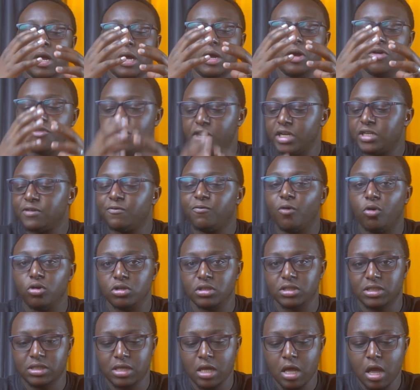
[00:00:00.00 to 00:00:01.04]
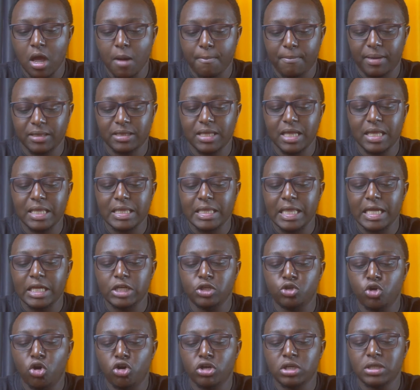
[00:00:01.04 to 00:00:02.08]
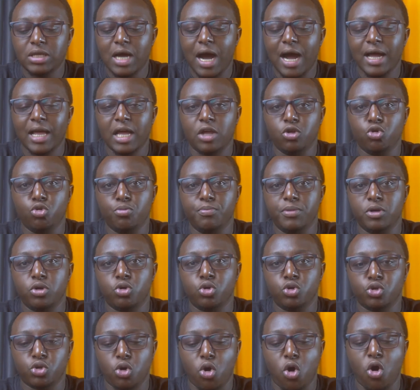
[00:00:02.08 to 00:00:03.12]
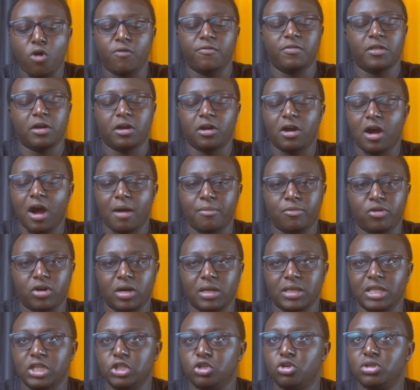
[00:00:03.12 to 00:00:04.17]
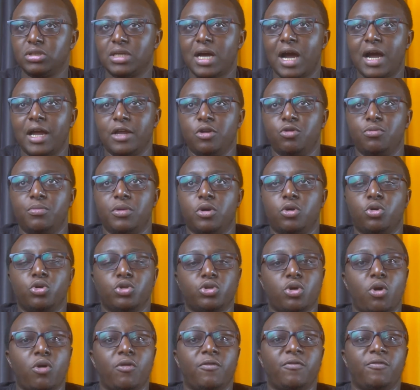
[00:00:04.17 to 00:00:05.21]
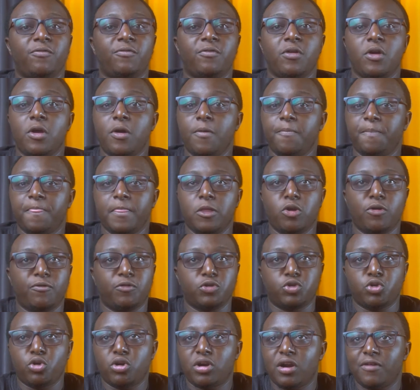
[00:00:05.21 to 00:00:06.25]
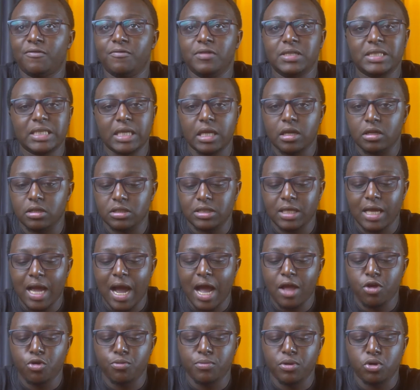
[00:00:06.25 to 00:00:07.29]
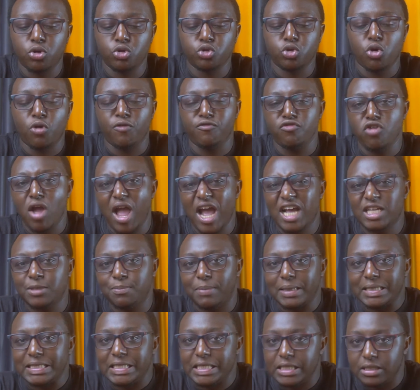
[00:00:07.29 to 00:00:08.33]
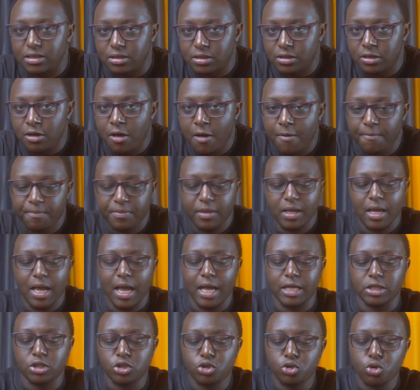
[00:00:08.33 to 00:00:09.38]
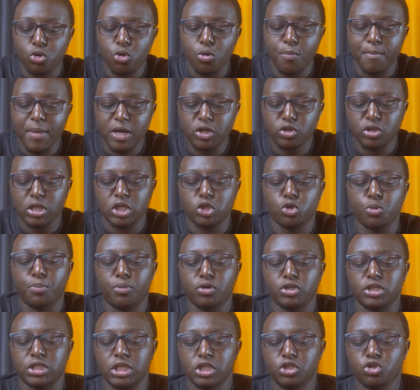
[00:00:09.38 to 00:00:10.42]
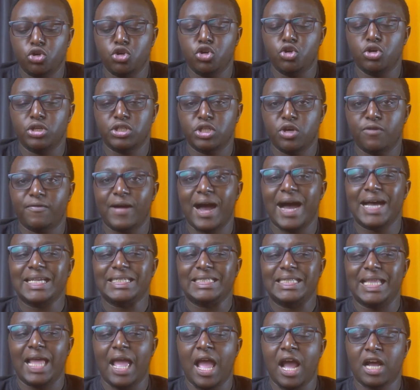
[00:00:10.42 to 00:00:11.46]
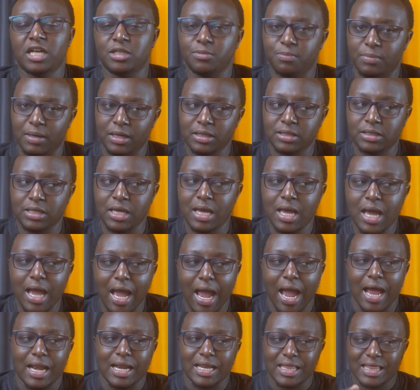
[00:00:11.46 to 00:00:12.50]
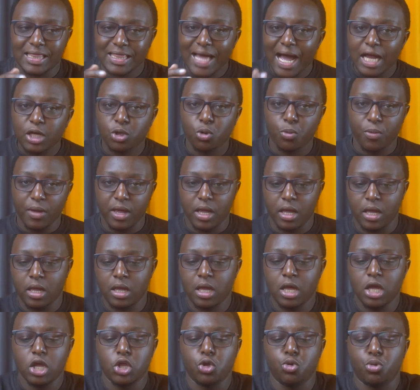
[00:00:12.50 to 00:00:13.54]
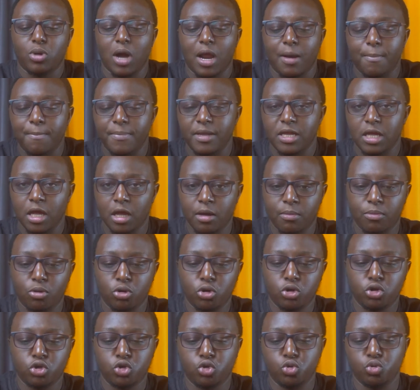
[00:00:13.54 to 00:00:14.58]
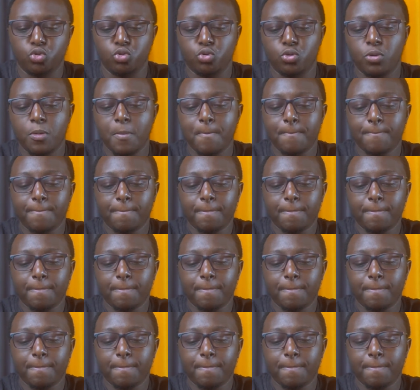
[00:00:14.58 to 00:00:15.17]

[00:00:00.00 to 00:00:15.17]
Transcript: great phones, but then they don't hire you because of the camera. They don't hire you because of your photography skills. They hire you because of your expertise. And so make sure that you position yourself as the expert, and that way you can be able to